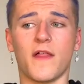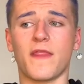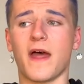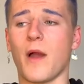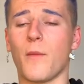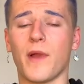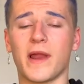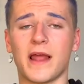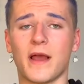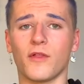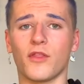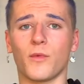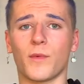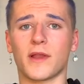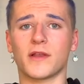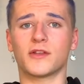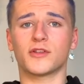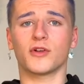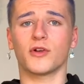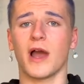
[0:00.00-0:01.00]
that went out the
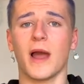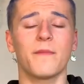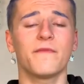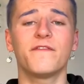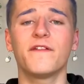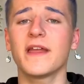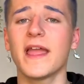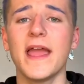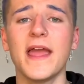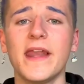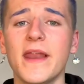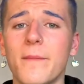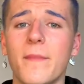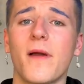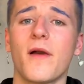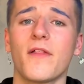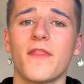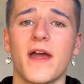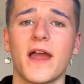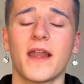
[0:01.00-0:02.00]
window, I'm forgetting
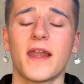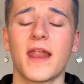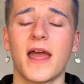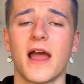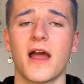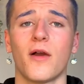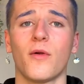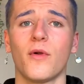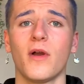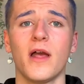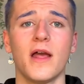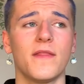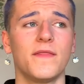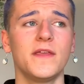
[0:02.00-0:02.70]
about that now.